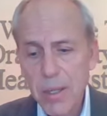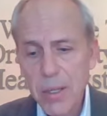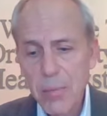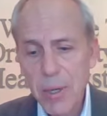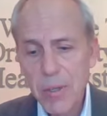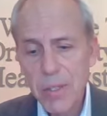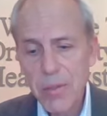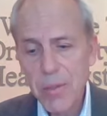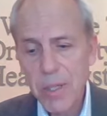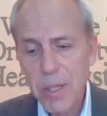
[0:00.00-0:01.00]

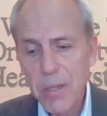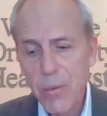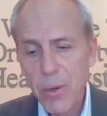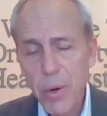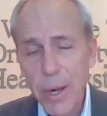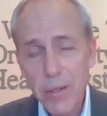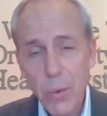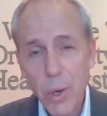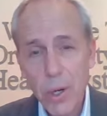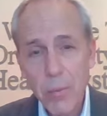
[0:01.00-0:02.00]
Comparatively, we were at
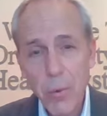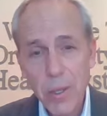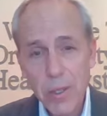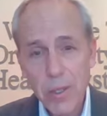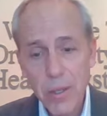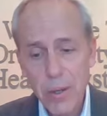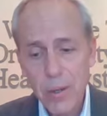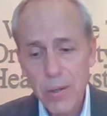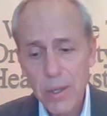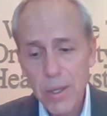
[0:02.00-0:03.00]

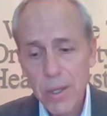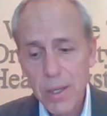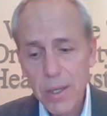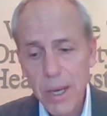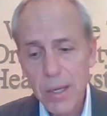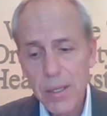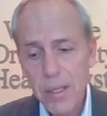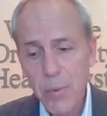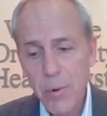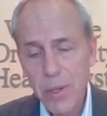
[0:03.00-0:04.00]
20.0,
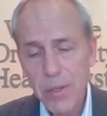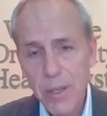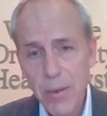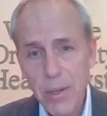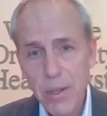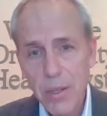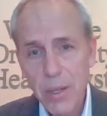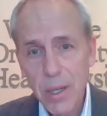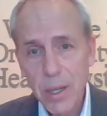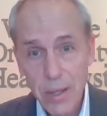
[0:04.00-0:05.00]
19.7,
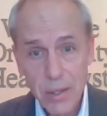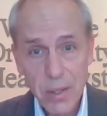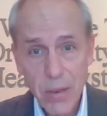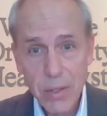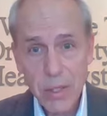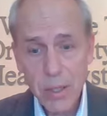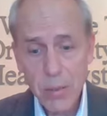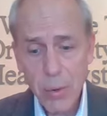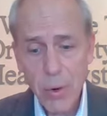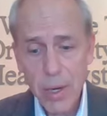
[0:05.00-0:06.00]
and
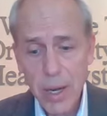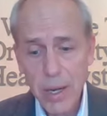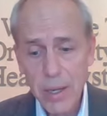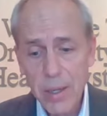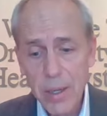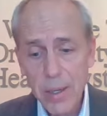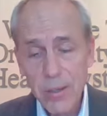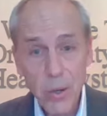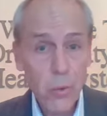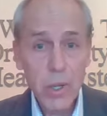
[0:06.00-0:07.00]
17.8.
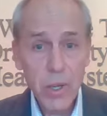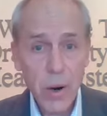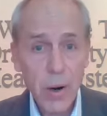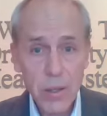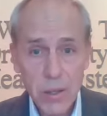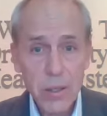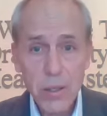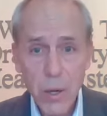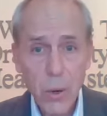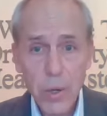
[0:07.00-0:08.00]
So we are still
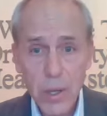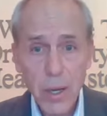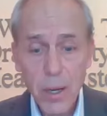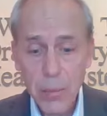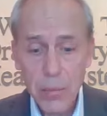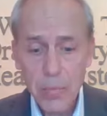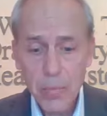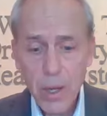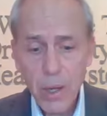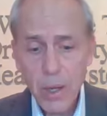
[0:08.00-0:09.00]
going up.
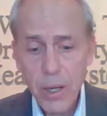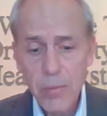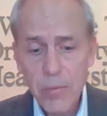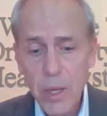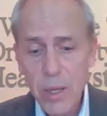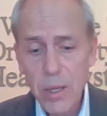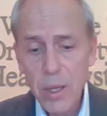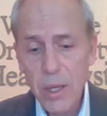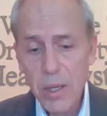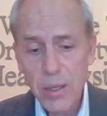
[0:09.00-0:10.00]

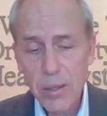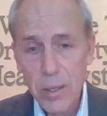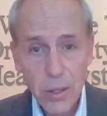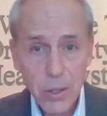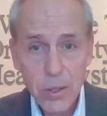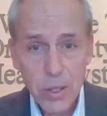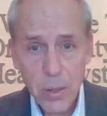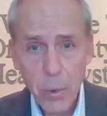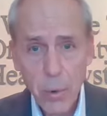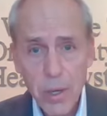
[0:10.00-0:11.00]
It's a little
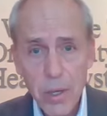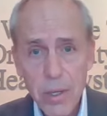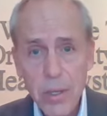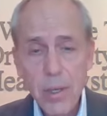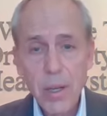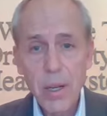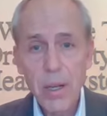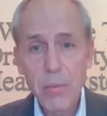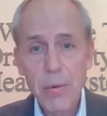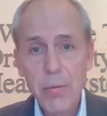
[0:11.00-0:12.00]
disappointing
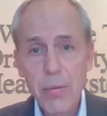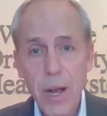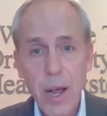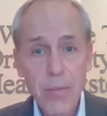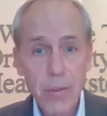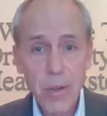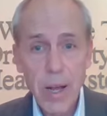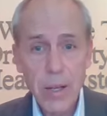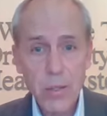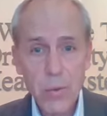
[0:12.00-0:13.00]
after
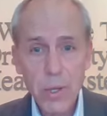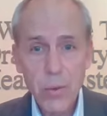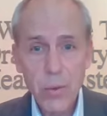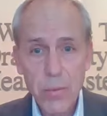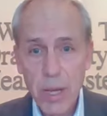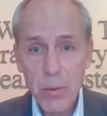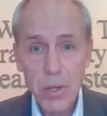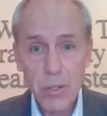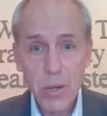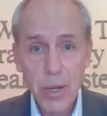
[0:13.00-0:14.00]
last week maybe a
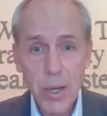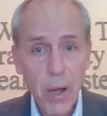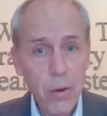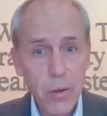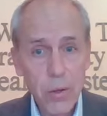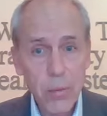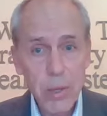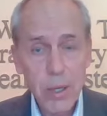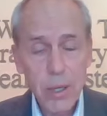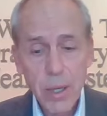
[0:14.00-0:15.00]
trend down a little
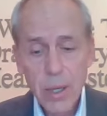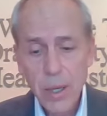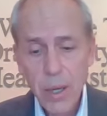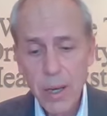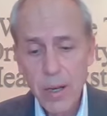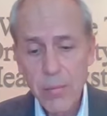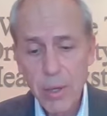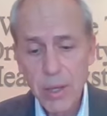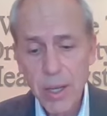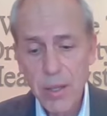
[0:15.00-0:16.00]
bit,
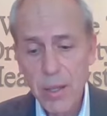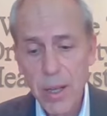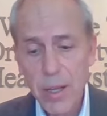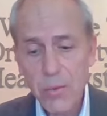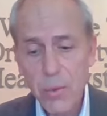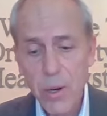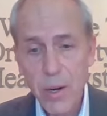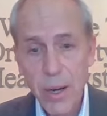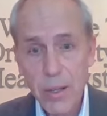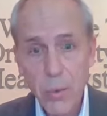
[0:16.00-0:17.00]
but nonetheless, we are
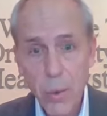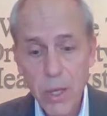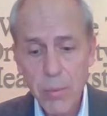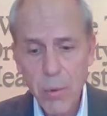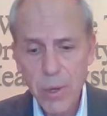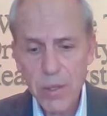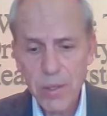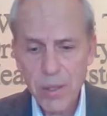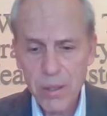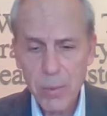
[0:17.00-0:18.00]
at
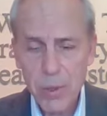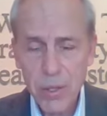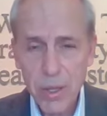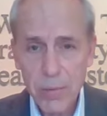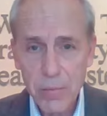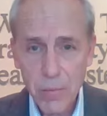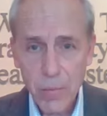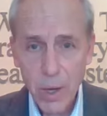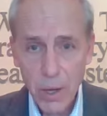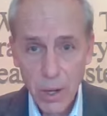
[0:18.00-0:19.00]
20.6%.
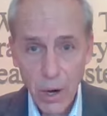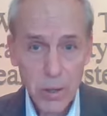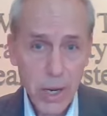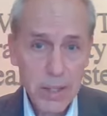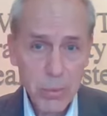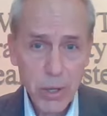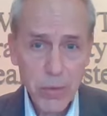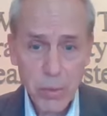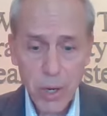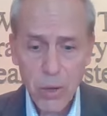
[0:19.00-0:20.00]
Our last
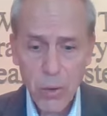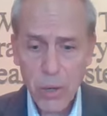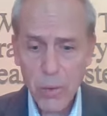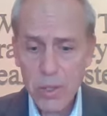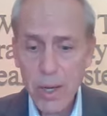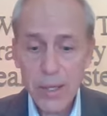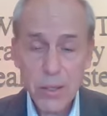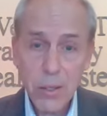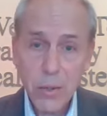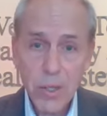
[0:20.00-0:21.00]
briefing, by the way, was
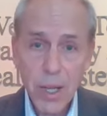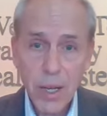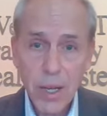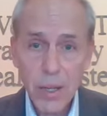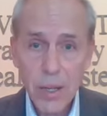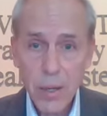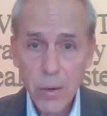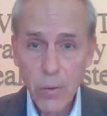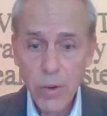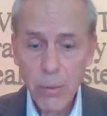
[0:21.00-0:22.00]
last Tuesday,
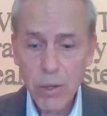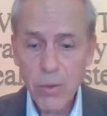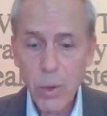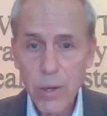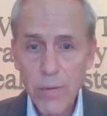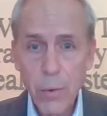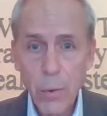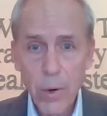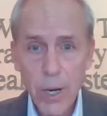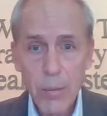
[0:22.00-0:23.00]
November
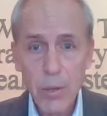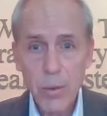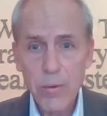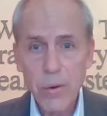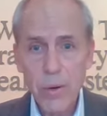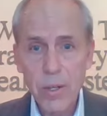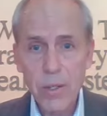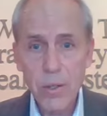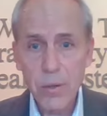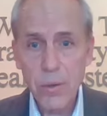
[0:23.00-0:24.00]
24, and I'll be referring
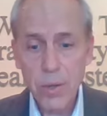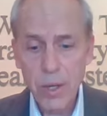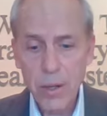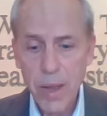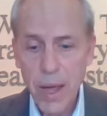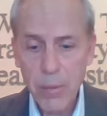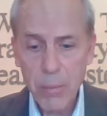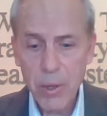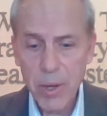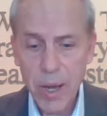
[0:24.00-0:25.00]
to that
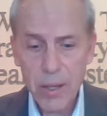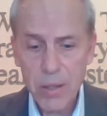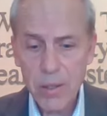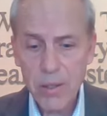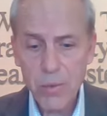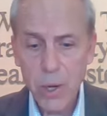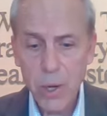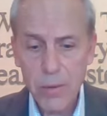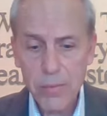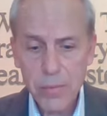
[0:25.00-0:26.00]
periodically as well.